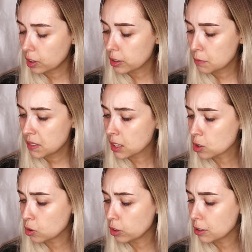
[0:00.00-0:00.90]
There are some
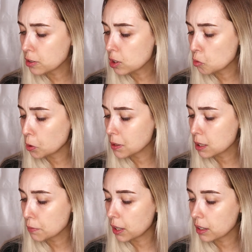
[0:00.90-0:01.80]
essential oils towards
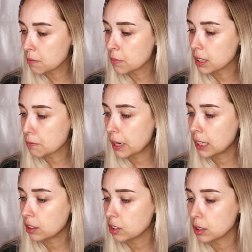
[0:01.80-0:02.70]
the bottom, but
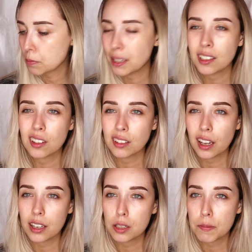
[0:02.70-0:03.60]
depending on your opinion on
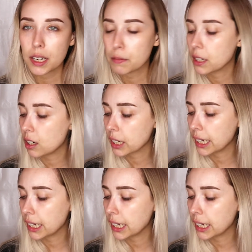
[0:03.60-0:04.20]
that, you may or may not